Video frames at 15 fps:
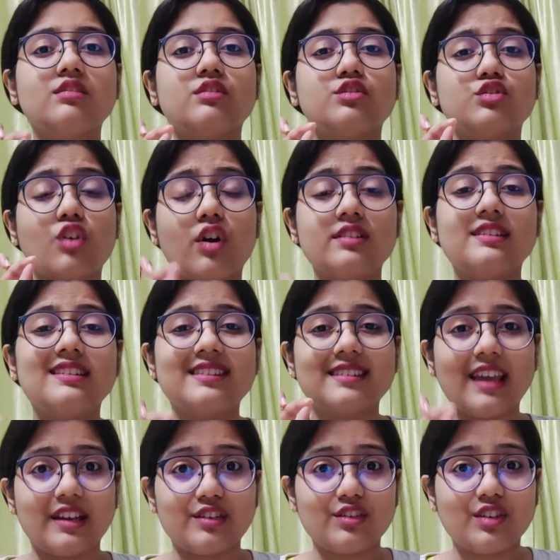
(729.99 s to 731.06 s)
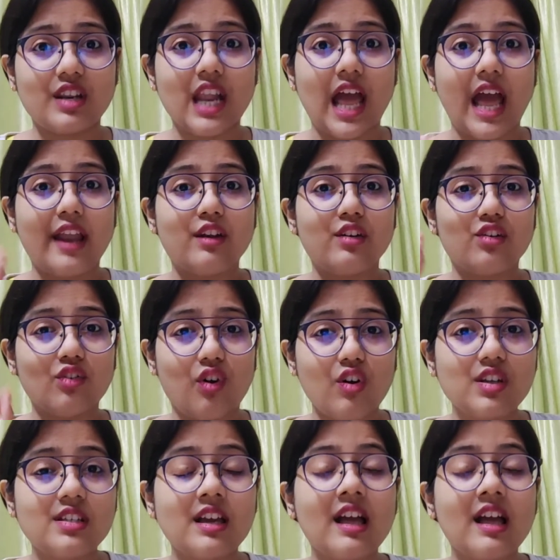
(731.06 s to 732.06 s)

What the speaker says: shorts section and not